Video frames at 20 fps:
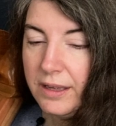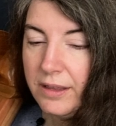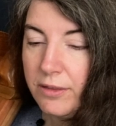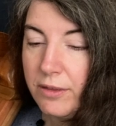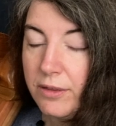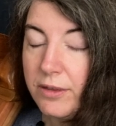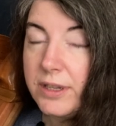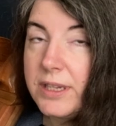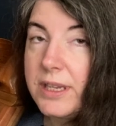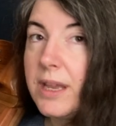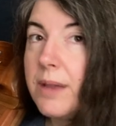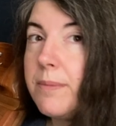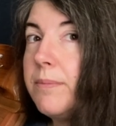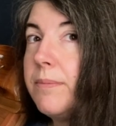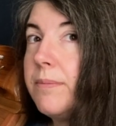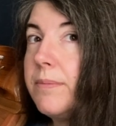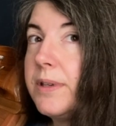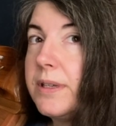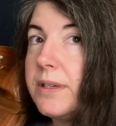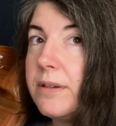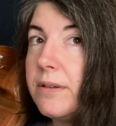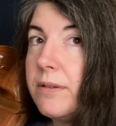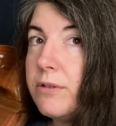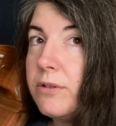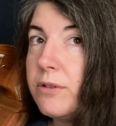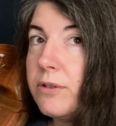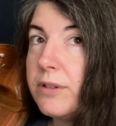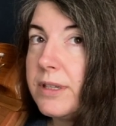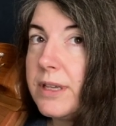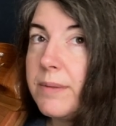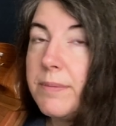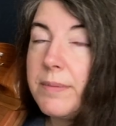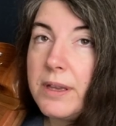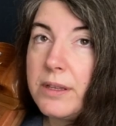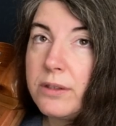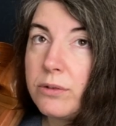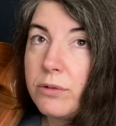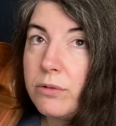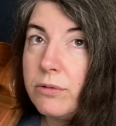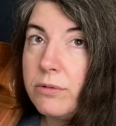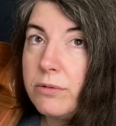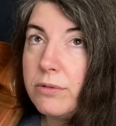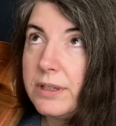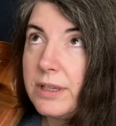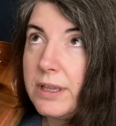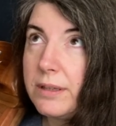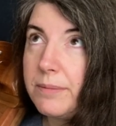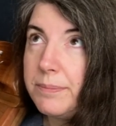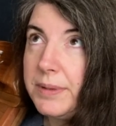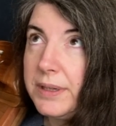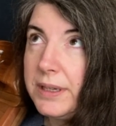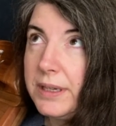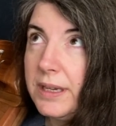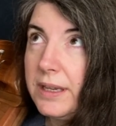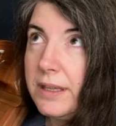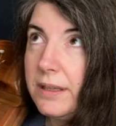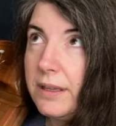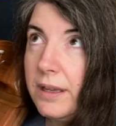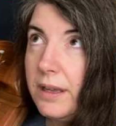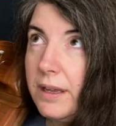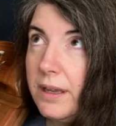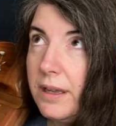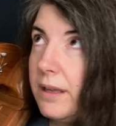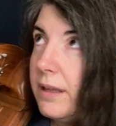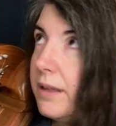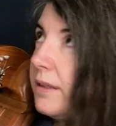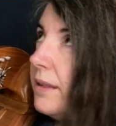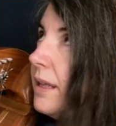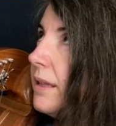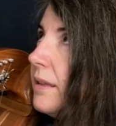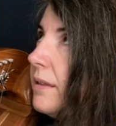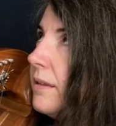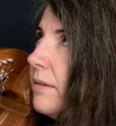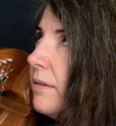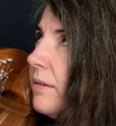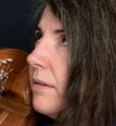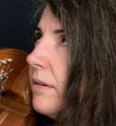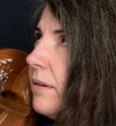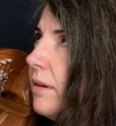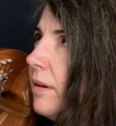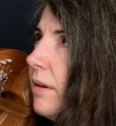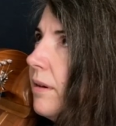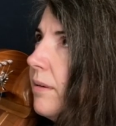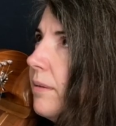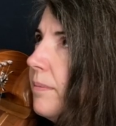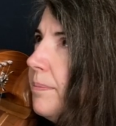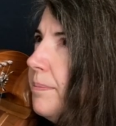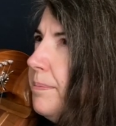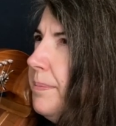the same the same intro that begin that uh,